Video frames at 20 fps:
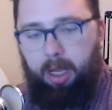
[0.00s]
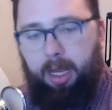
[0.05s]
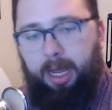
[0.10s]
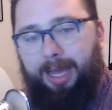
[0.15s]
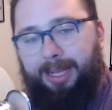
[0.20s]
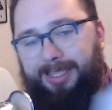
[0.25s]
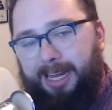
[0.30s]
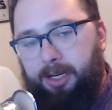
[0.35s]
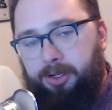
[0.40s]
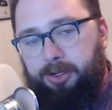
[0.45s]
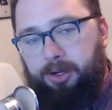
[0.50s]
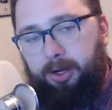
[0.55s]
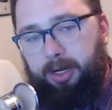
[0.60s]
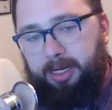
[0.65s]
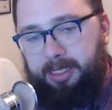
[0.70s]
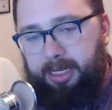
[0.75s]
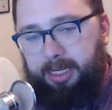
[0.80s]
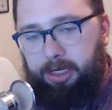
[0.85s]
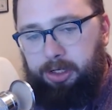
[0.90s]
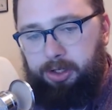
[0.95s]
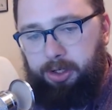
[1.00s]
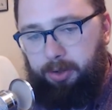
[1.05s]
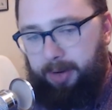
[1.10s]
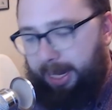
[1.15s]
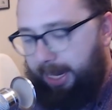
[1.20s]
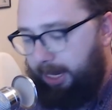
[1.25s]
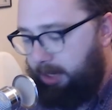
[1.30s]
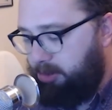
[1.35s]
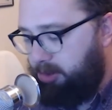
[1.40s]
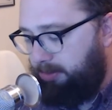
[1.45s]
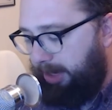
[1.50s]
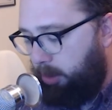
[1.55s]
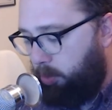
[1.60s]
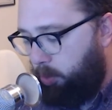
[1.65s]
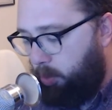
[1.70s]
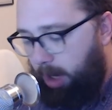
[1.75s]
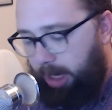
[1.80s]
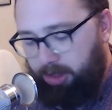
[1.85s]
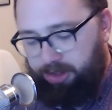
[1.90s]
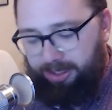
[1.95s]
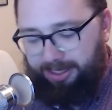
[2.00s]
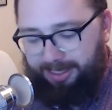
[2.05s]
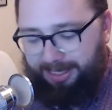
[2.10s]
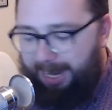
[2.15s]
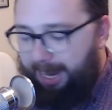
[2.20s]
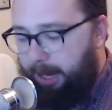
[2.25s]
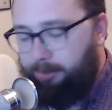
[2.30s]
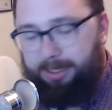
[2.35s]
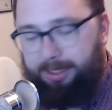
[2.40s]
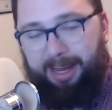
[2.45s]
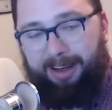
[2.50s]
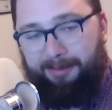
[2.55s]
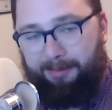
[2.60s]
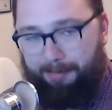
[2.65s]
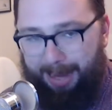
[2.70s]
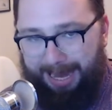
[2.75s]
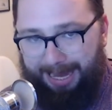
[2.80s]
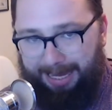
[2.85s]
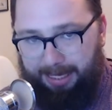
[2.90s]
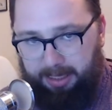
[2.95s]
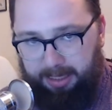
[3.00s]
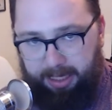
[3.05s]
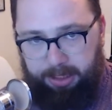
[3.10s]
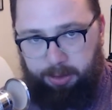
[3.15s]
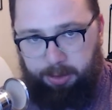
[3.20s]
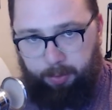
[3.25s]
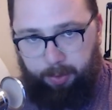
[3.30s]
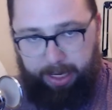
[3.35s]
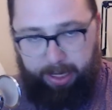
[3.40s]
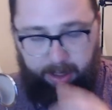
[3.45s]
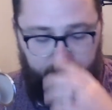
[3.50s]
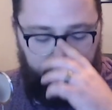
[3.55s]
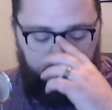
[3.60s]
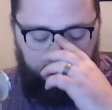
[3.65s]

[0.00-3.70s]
it's actually going to teach you how to make washes out of paint as well.